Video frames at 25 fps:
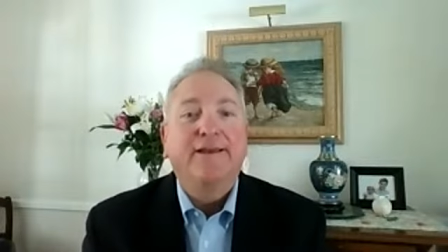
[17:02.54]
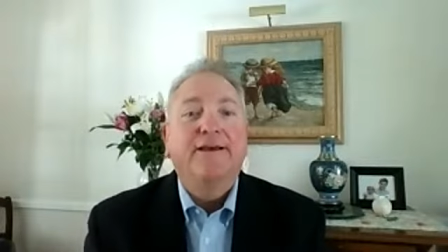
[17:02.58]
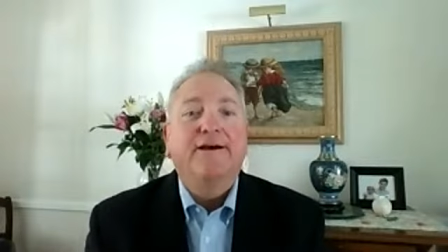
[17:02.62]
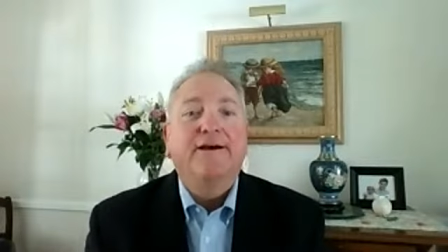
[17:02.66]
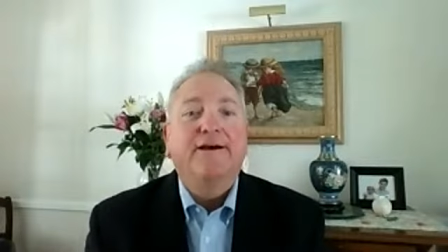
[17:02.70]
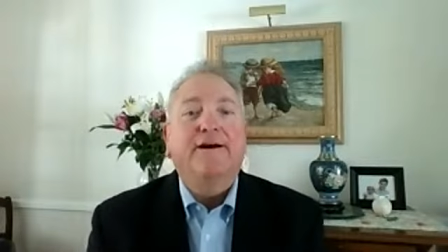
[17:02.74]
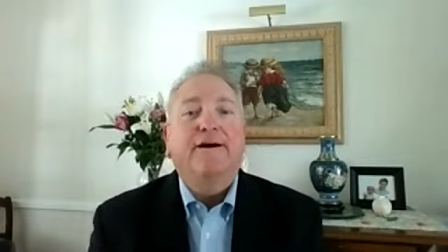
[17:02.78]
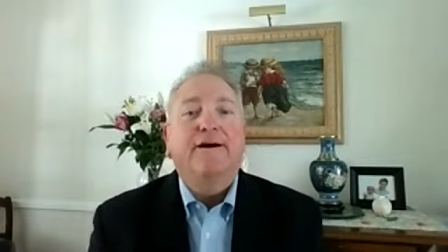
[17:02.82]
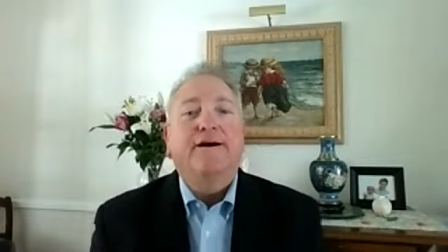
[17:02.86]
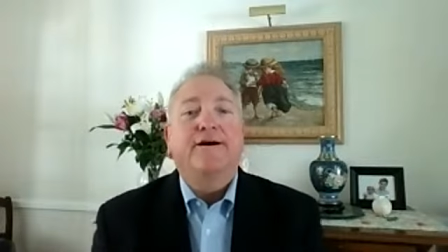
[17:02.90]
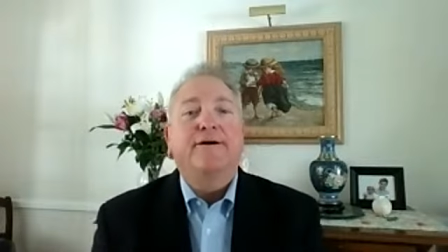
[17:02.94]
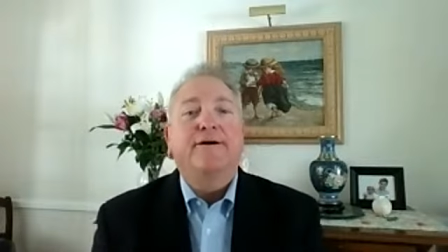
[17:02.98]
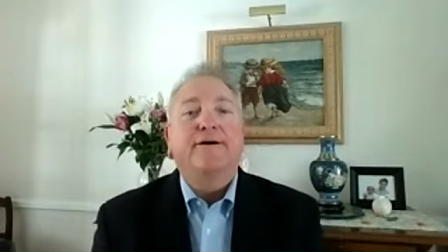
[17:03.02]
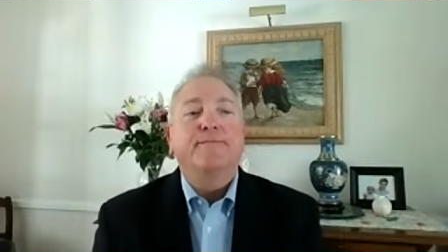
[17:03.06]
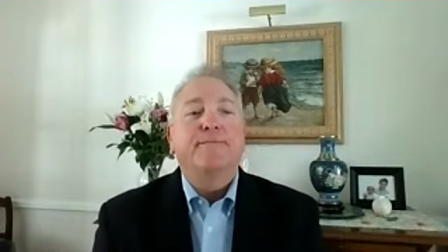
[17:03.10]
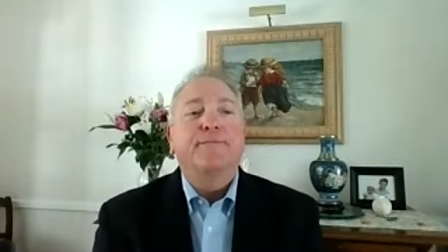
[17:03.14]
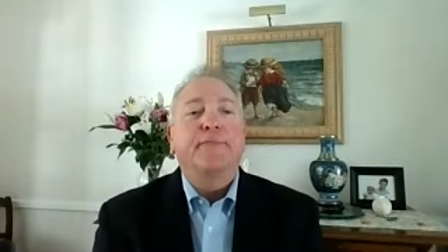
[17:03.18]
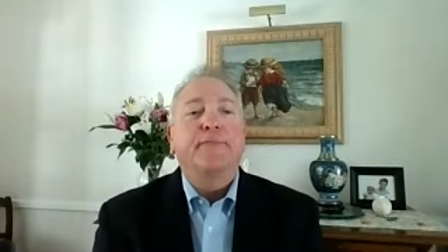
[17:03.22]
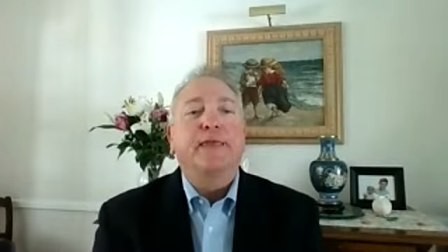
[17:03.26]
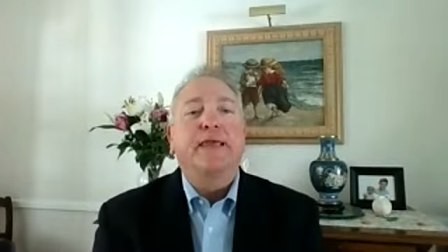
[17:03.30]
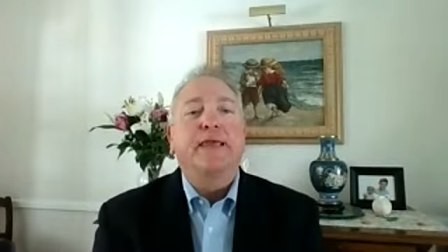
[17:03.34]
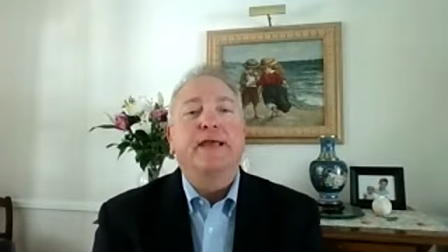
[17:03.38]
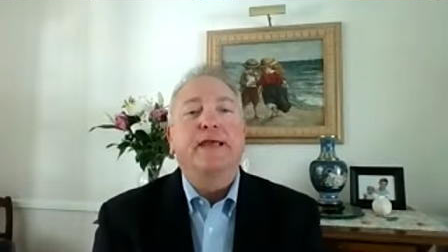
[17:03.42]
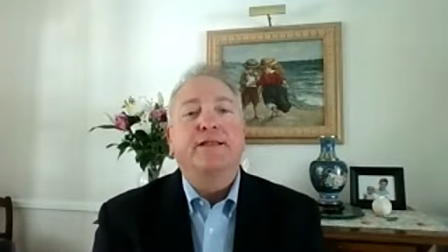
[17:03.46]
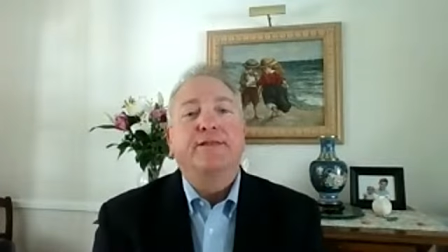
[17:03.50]
Uh,
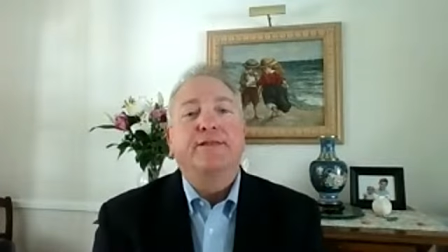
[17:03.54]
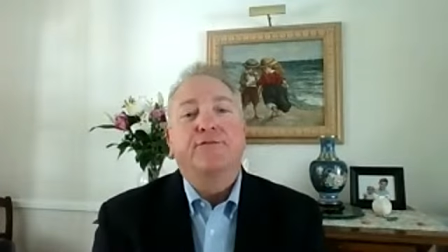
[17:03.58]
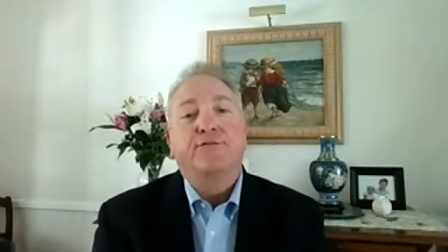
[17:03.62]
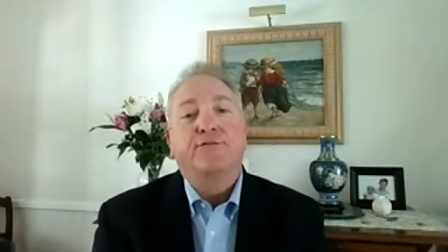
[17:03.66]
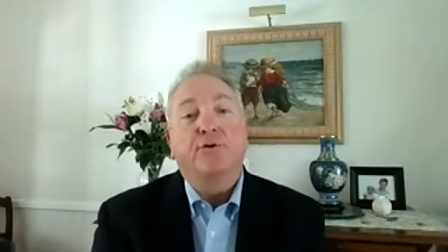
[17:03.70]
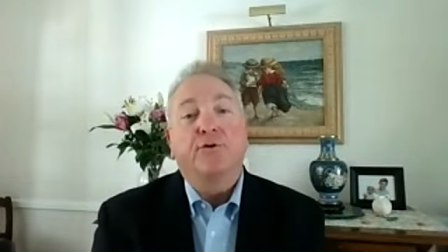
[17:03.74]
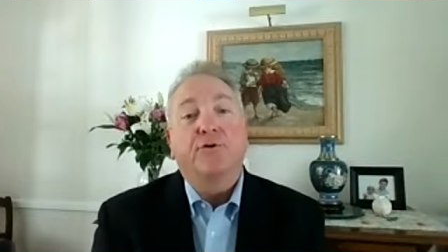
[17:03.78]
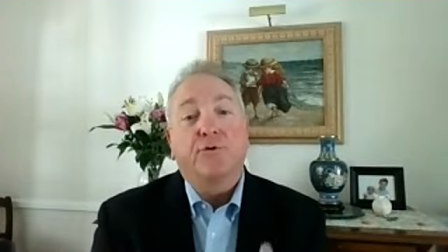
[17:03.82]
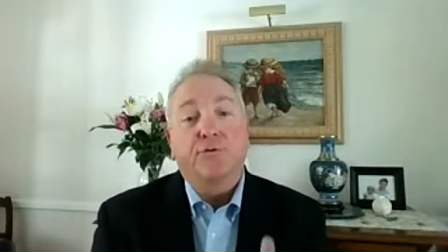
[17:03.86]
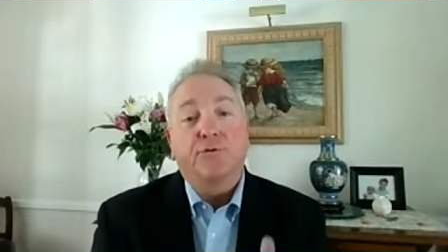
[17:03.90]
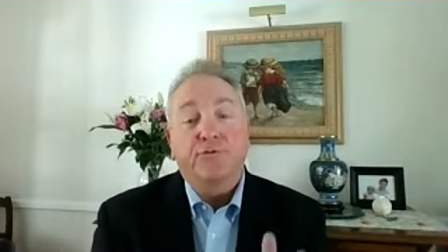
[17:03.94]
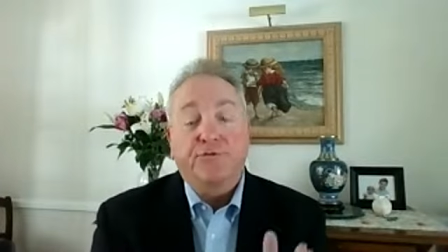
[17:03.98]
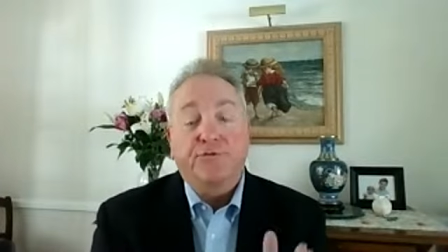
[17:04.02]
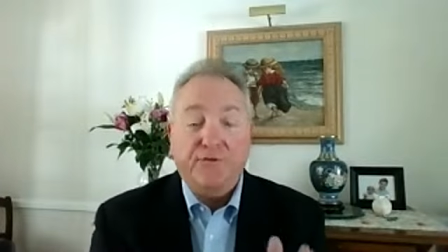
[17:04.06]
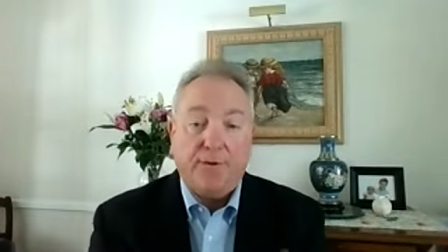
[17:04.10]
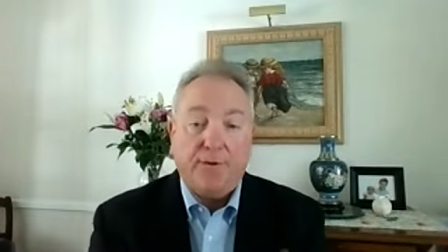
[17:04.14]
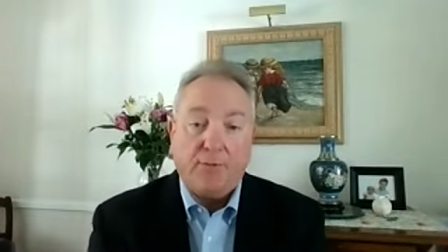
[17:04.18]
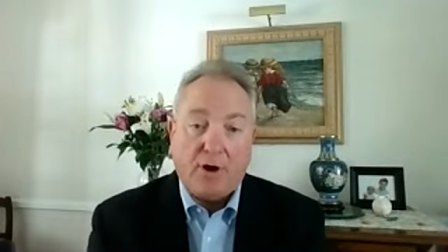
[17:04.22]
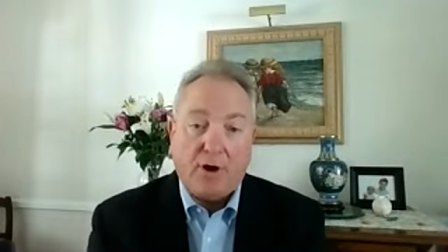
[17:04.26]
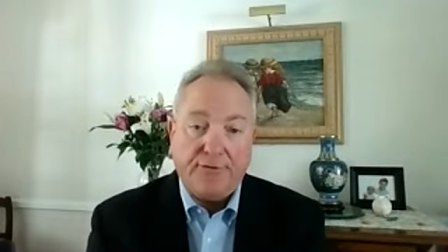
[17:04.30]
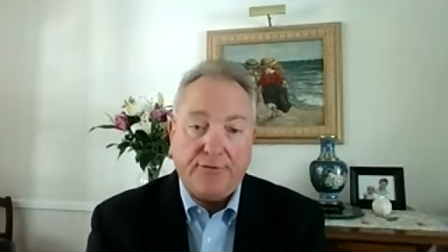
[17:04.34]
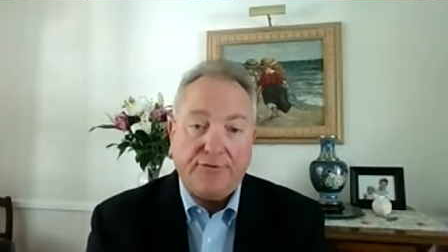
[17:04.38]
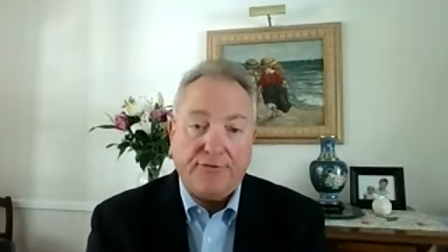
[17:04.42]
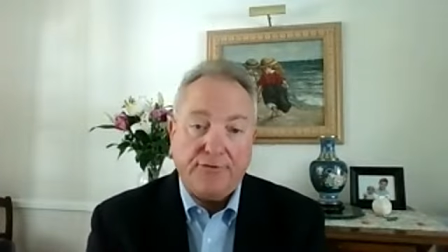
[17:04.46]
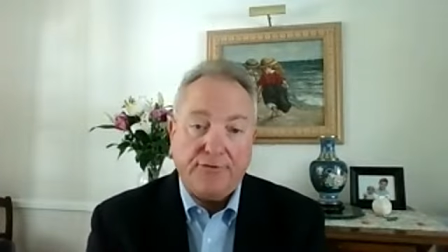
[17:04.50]
and so some
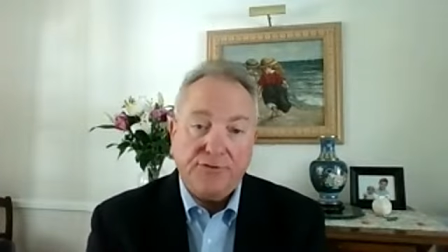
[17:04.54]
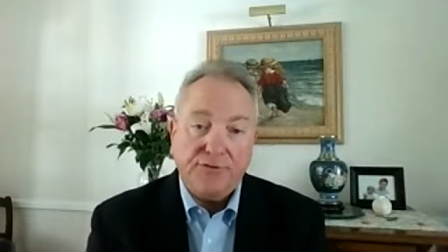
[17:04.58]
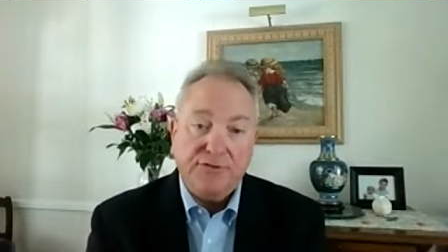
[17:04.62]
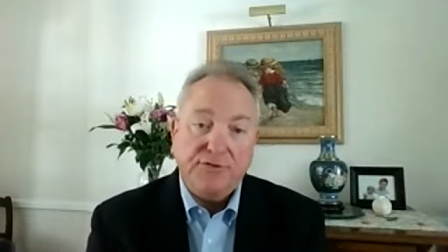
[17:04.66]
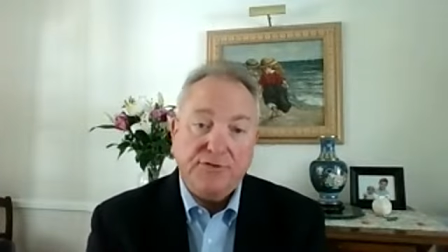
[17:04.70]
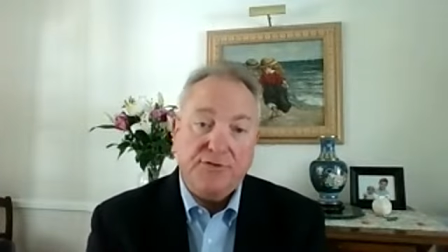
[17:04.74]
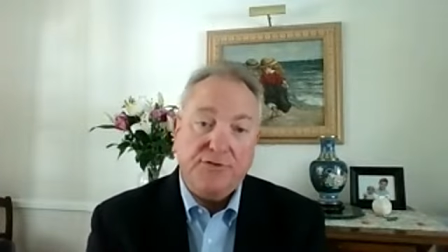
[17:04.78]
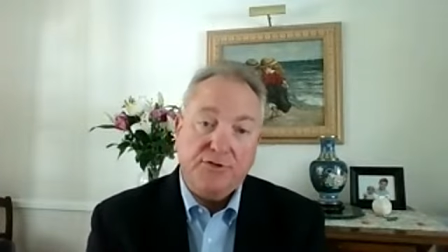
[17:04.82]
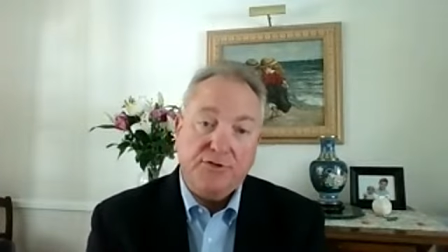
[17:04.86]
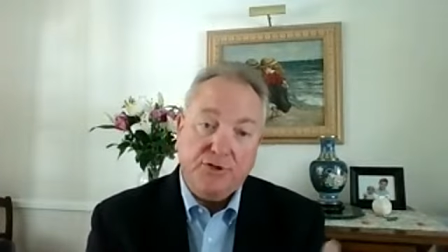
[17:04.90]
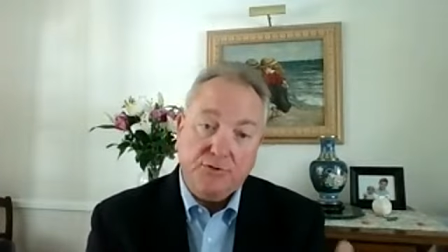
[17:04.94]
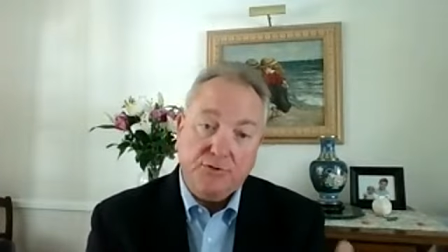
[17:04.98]
authors use